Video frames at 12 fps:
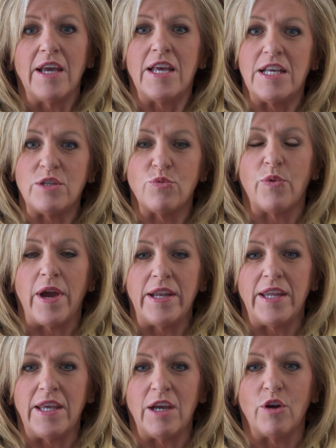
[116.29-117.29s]
He's right
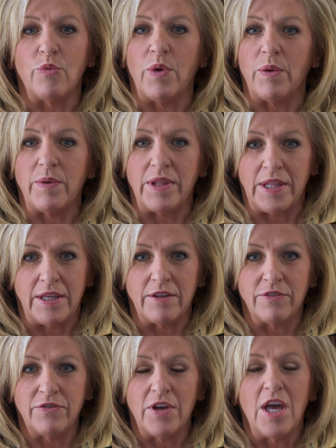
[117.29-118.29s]
here where we
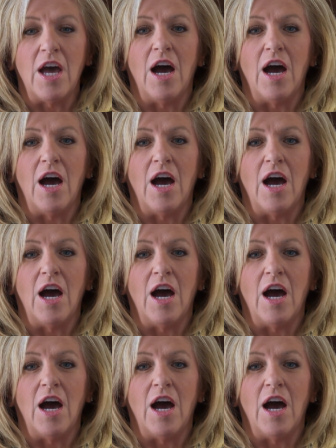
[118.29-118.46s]
live.